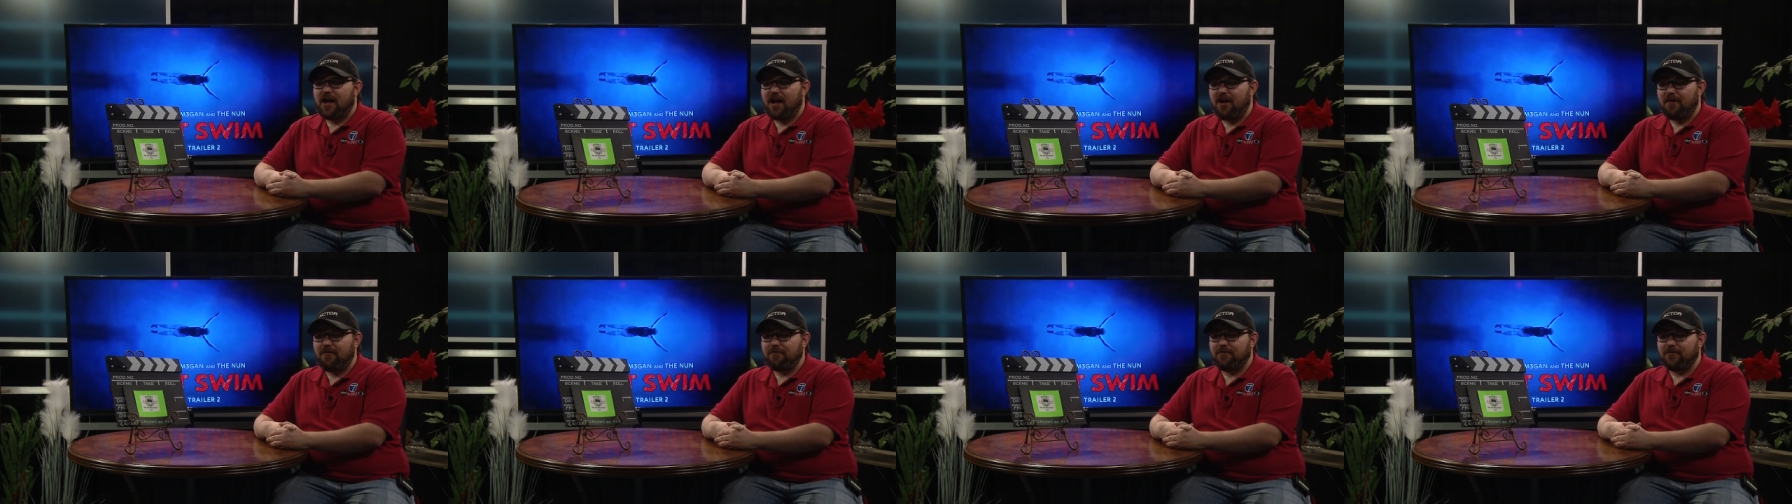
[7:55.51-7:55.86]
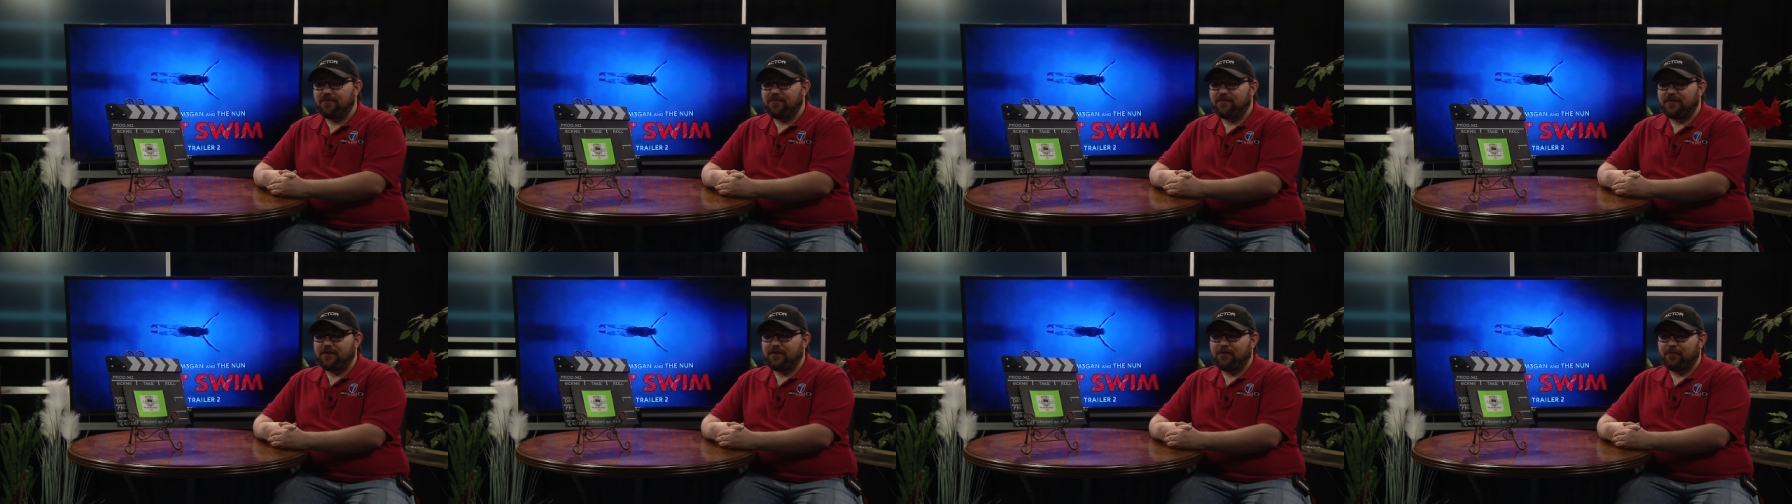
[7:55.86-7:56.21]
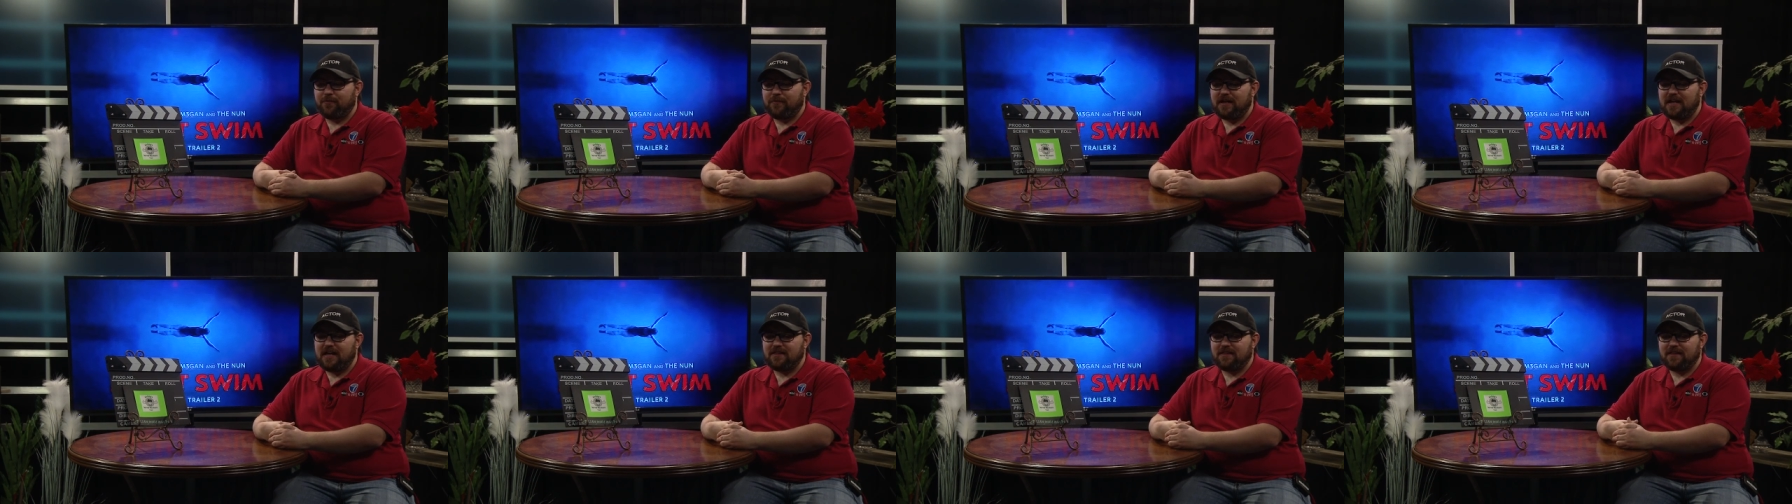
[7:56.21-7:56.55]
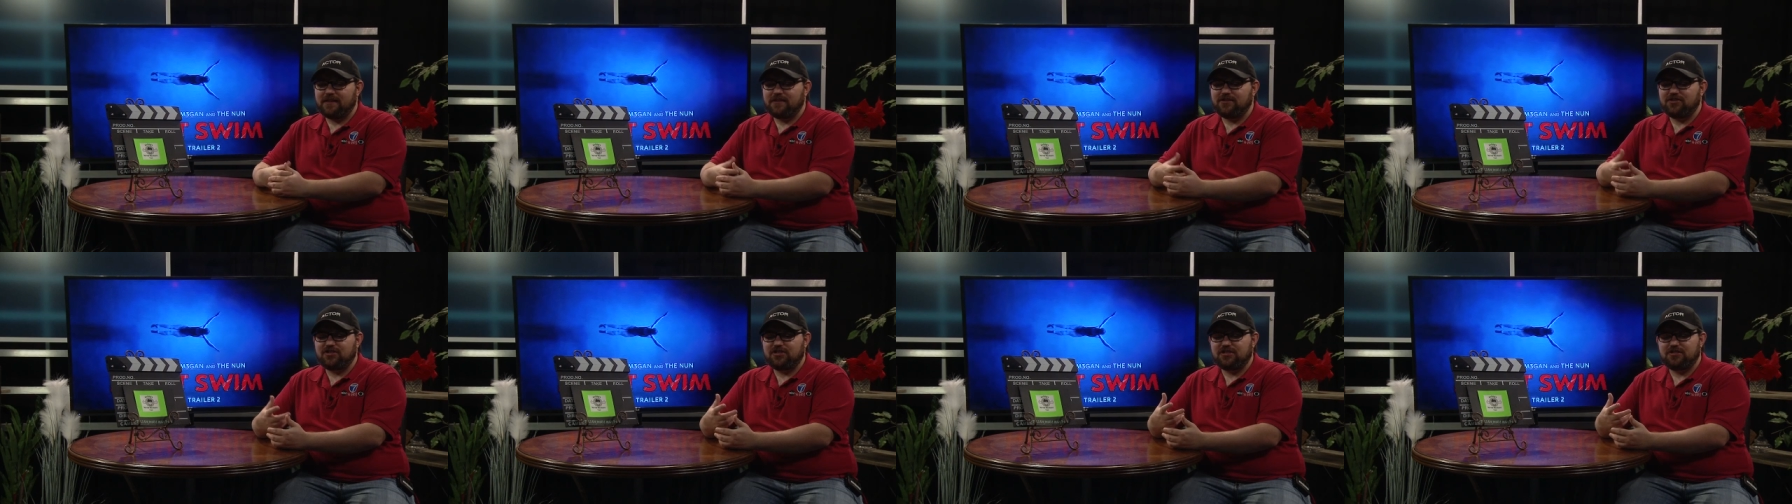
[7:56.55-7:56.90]
of the film, and
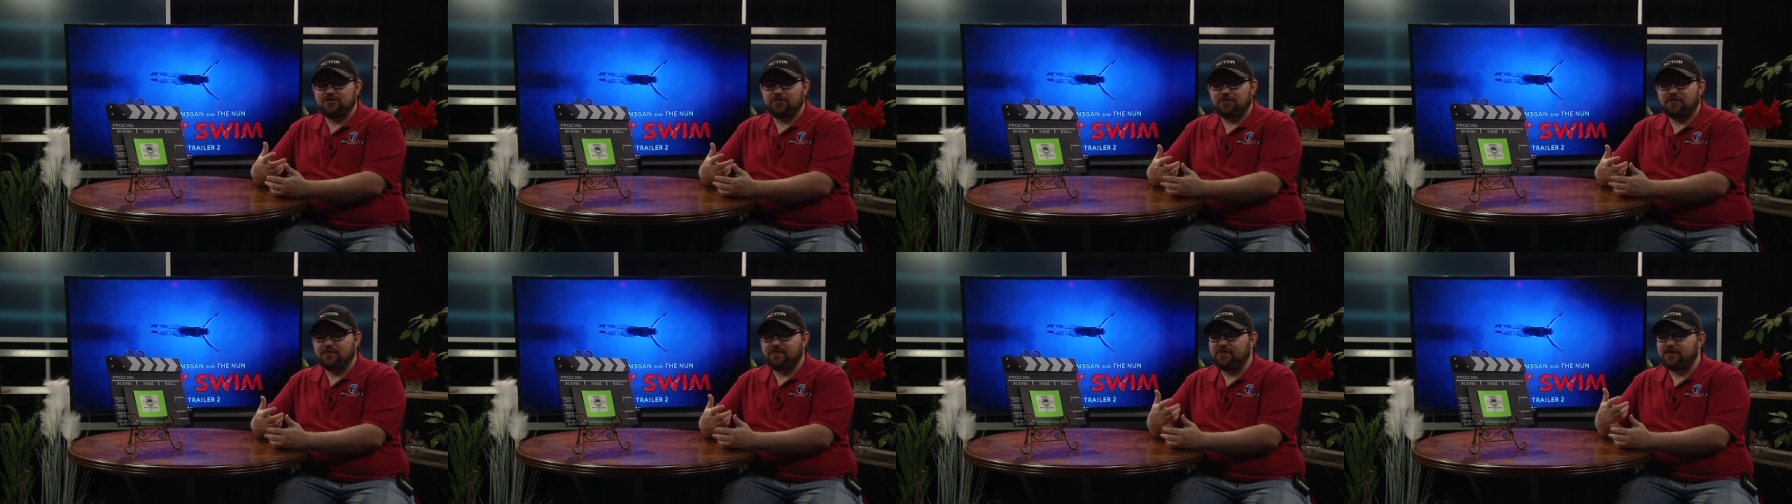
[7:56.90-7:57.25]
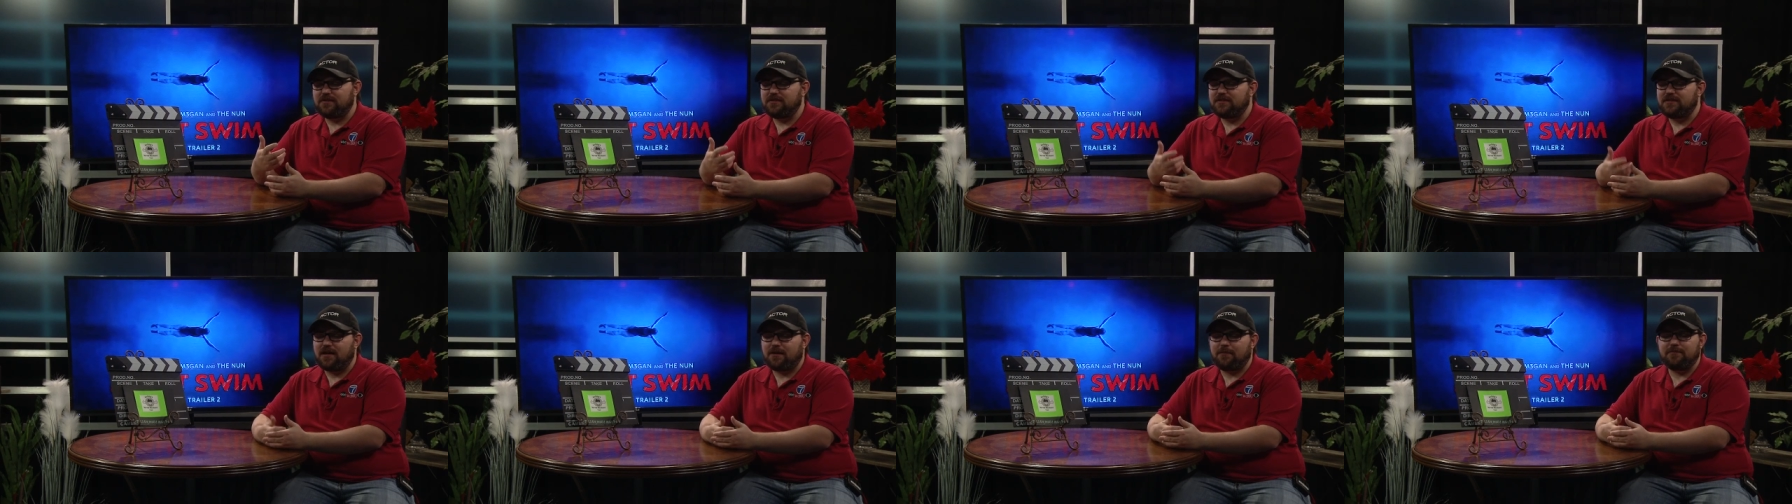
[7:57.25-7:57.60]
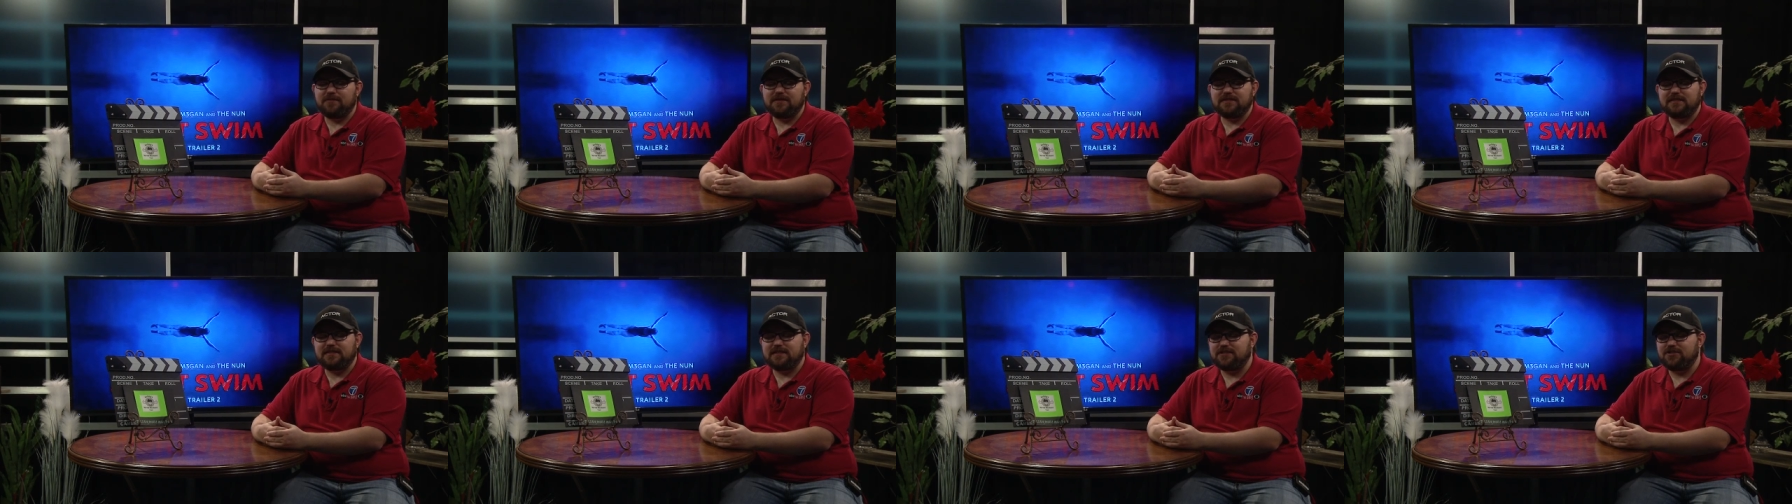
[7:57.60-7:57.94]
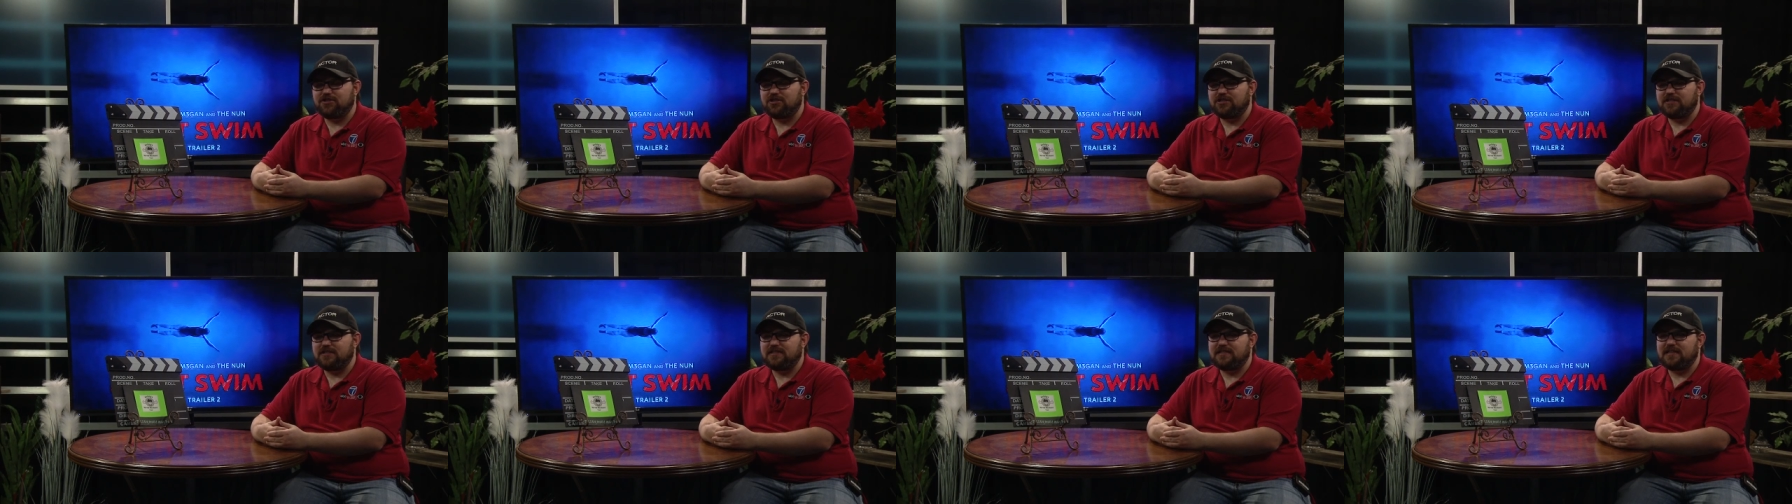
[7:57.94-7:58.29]
then just sort of the dumb
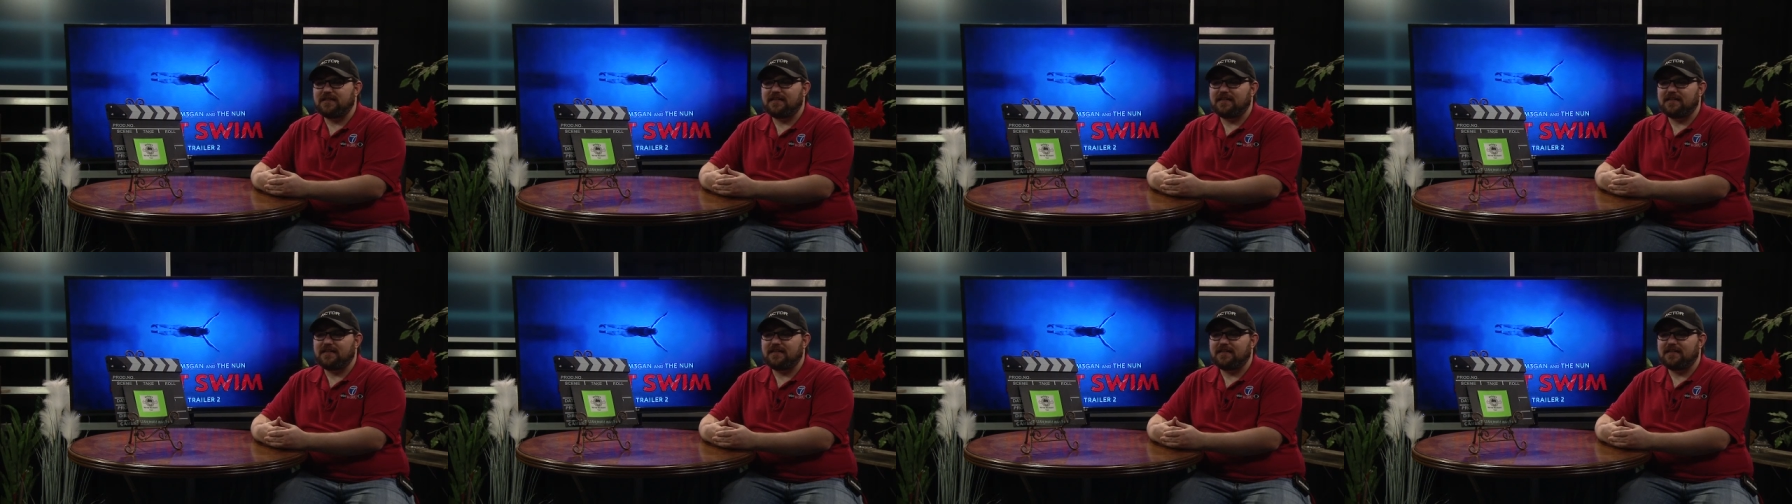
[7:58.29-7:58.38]
decisions